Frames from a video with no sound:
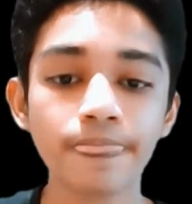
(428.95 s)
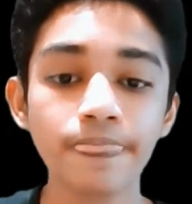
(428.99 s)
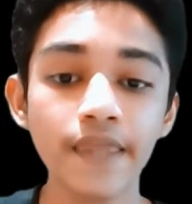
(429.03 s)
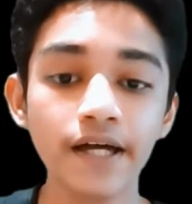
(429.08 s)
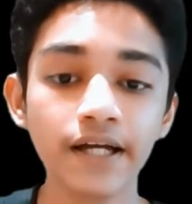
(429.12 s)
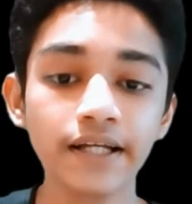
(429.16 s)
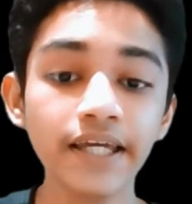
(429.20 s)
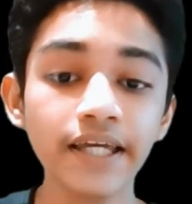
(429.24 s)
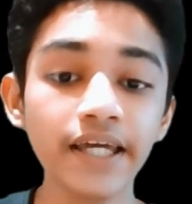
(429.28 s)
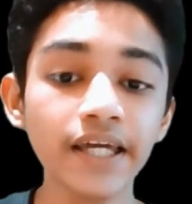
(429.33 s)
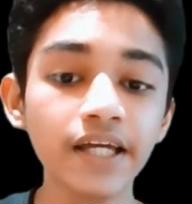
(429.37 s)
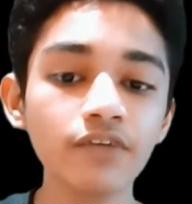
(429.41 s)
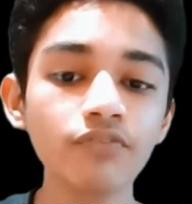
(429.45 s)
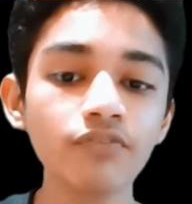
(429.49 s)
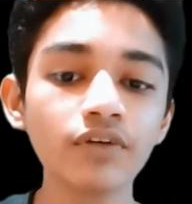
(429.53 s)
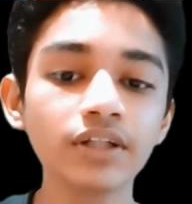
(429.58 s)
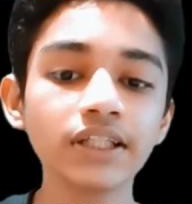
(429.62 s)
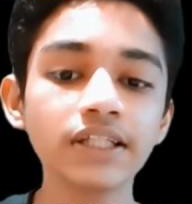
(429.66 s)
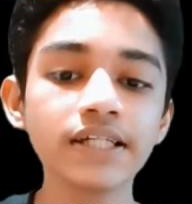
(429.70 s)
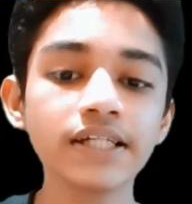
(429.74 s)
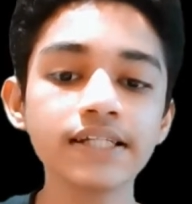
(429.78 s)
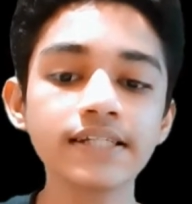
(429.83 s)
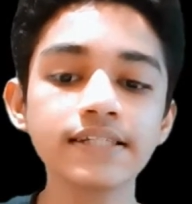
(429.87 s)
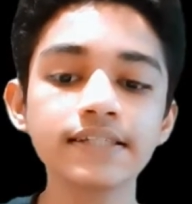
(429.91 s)
The king,
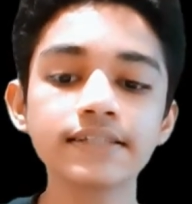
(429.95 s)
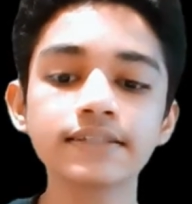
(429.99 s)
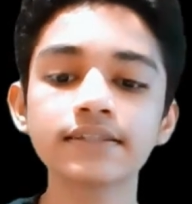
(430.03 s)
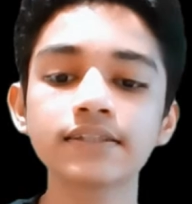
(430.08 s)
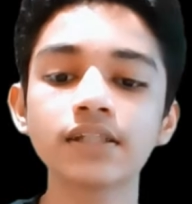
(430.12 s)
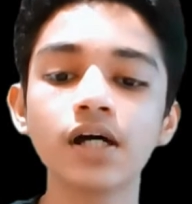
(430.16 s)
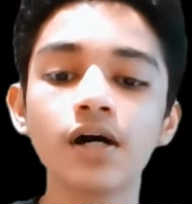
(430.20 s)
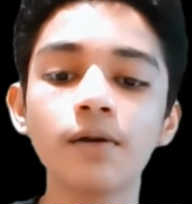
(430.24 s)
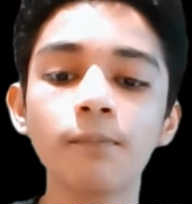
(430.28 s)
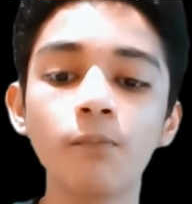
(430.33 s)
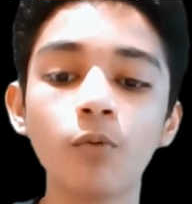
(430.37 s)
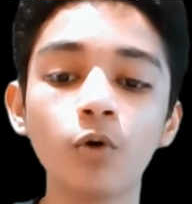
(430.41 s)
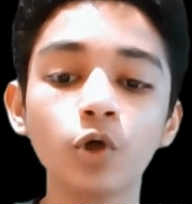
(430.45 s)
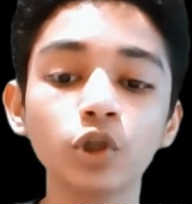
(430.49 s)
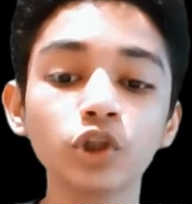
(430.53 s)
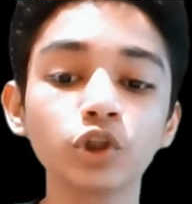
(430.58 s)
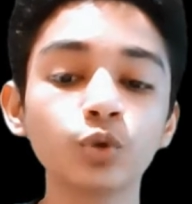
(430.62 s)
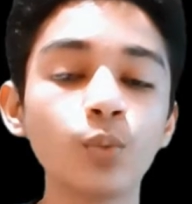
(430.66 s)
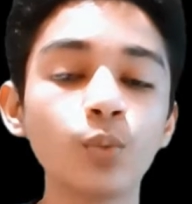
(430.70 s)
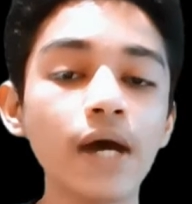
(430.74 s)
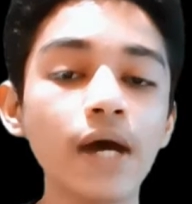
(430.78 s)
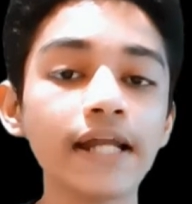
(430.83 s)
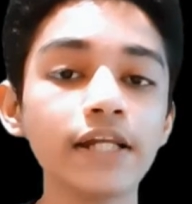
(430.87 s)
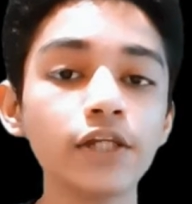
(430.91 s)
which is the most
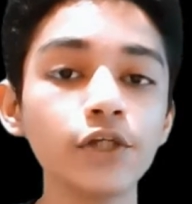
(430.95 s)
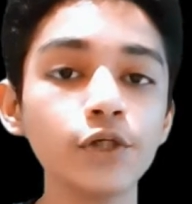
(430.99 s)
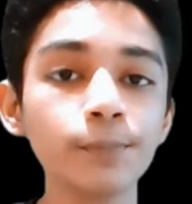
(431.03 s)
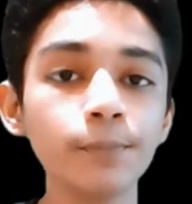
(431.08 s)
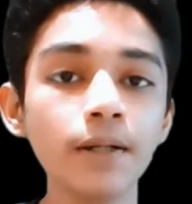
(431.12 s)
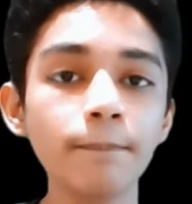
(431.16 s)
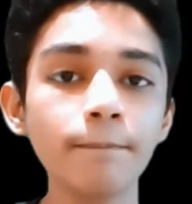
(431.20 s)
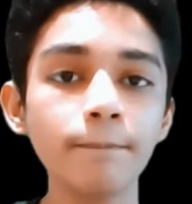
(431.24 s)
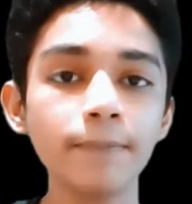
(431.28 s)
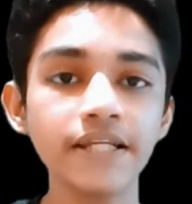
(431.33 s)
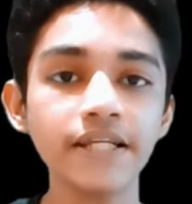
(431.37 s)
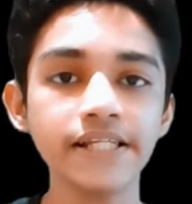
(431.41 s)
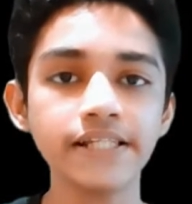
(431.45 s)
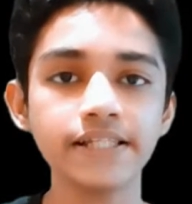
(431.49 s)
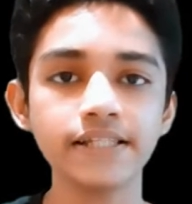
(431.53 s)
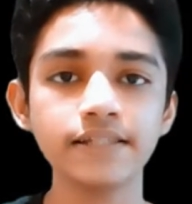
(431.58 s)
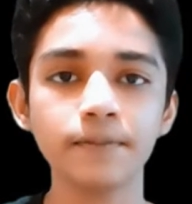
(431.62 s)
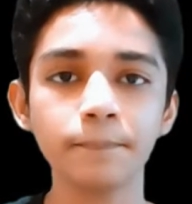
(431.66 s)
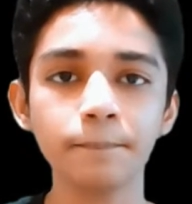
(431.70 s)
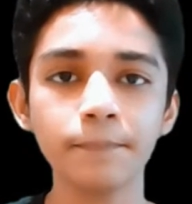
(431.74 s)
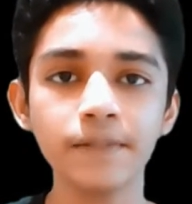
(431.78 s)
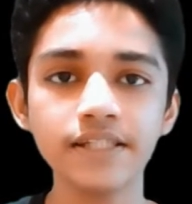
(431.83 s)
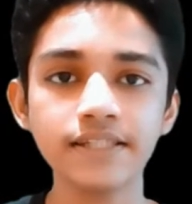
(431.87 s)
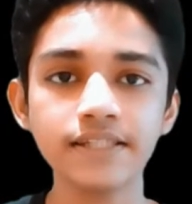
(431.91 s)
valuable
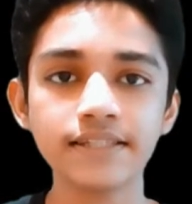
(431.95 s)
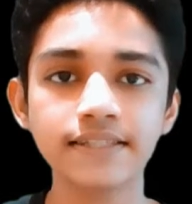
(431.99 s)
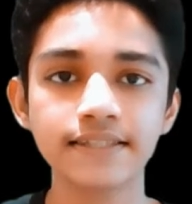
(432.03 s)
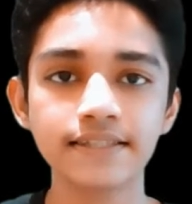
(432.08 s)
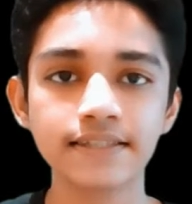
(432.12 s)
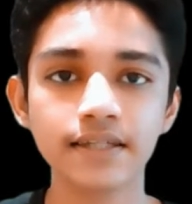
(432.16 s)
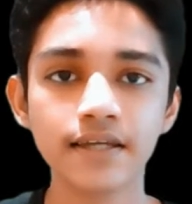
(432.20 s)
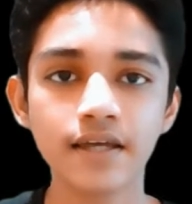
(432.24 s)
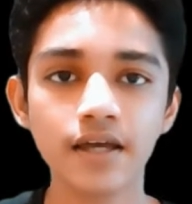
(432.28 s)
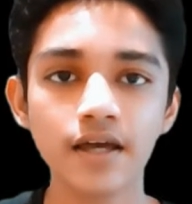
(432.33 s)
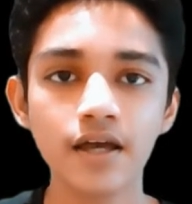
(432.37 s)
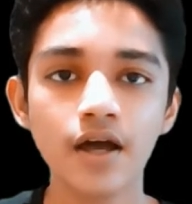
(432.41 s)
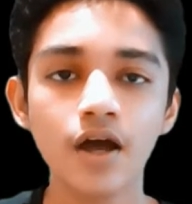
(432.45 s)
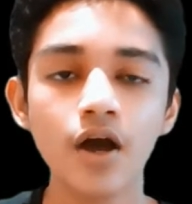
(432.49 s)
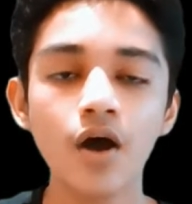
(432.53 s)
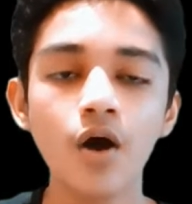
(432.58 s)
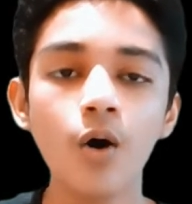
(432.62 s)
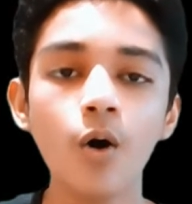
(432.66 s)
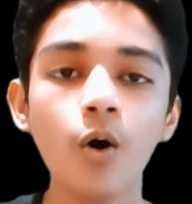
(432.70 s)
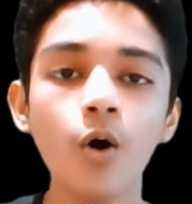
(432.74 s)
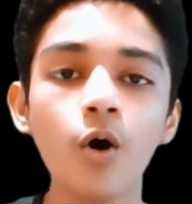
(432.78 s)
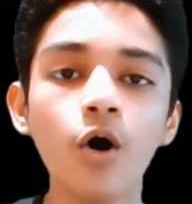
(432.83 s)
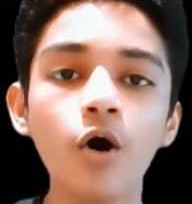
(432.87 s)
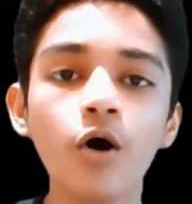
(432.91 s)
piece
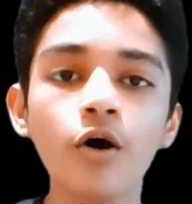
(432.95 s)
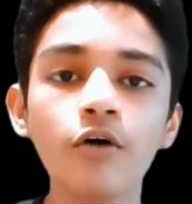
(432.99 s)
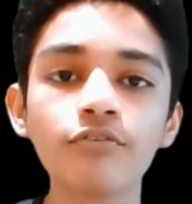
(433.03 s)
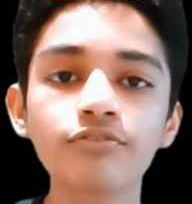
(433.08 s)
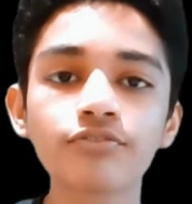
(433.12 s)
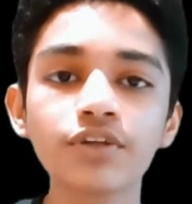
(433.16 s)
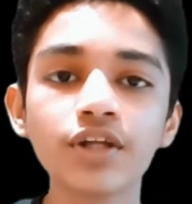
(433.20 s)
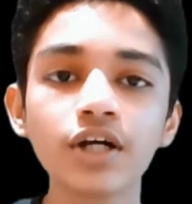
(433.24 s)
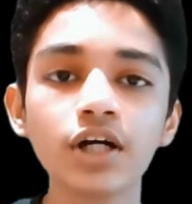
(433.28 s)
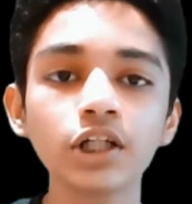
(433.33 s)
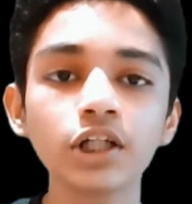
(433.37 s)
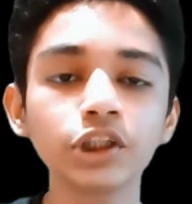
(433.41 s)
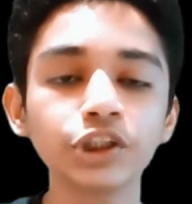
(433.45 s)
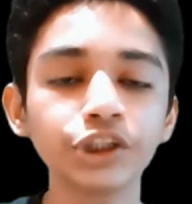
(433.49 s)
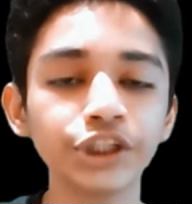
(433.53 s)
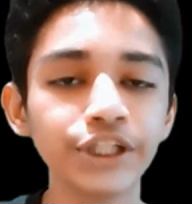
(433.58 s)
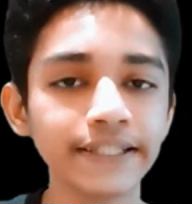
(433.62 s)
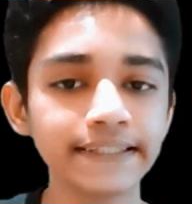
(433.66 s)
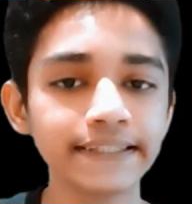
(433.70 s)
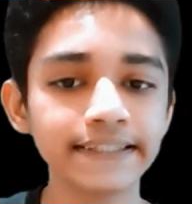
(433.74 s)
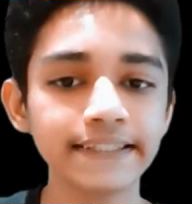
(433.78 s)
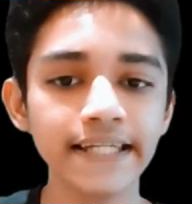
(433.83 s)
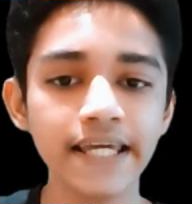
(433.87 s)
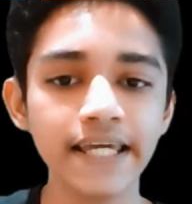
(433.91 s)
of the
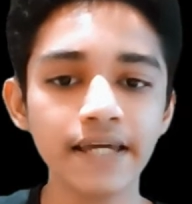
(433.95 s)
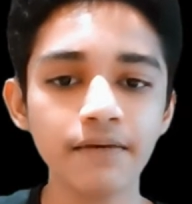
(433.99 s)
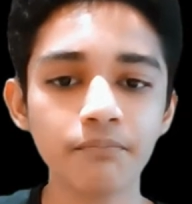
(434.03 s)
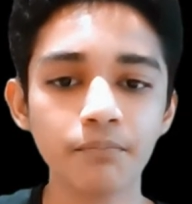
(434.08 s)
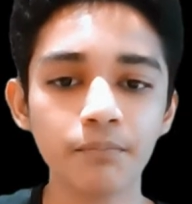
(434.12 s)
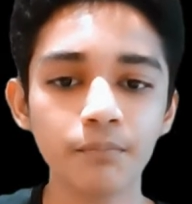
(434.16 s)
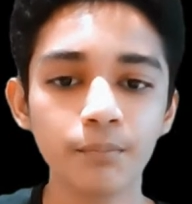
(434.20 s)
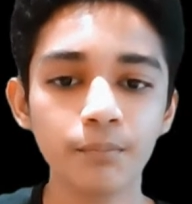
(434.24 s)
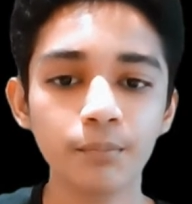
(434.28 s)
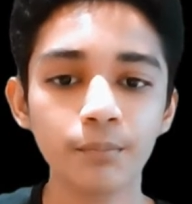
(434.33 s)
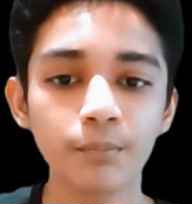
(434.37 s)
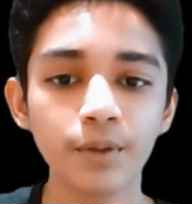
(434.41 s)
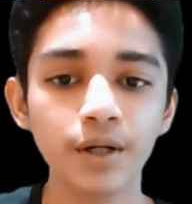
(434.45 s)
chess game,